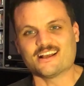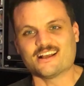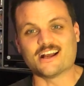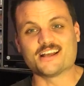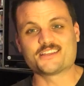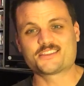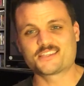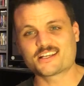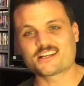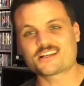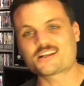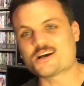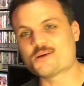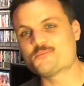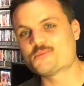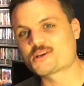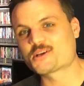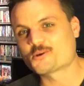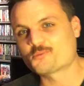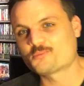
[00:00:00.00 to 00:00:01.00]
I think I
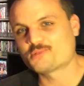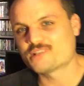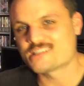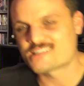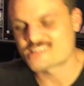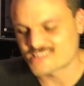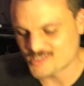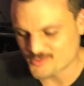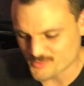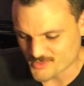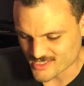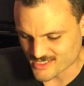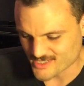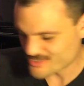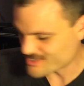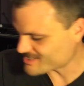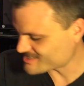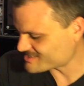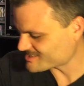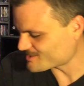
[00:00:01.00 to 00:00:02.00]
caught Microplay slipping.
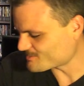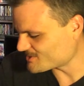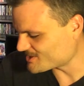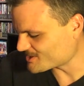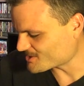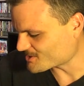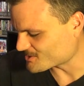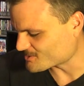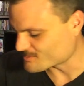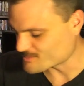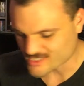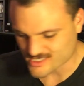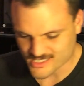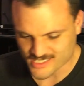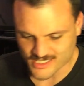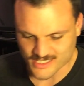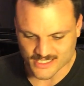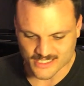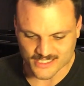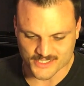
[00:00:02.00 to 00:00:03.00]
You guys let me know. But
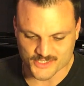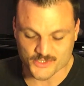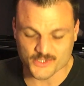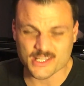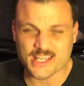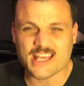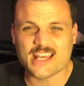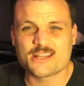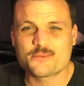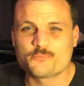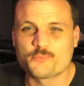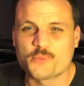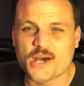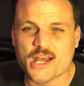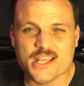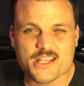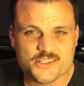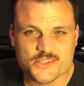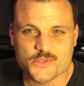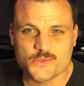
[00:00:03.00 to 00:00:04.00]
so they had
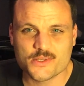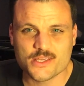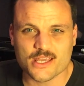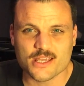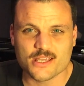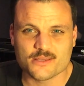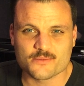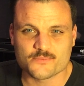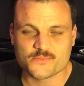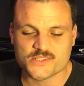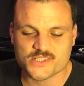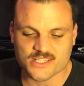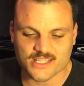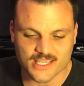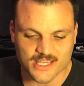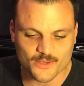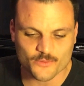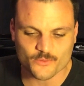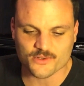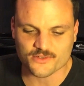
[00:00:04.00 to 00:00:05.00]
buy 2 games,
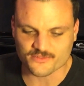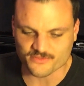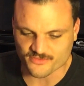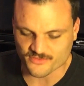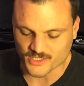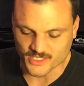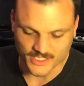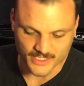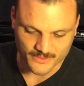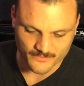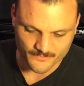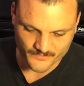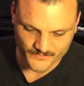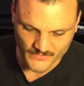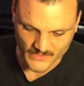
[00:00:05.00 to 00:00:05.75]
get 1 free.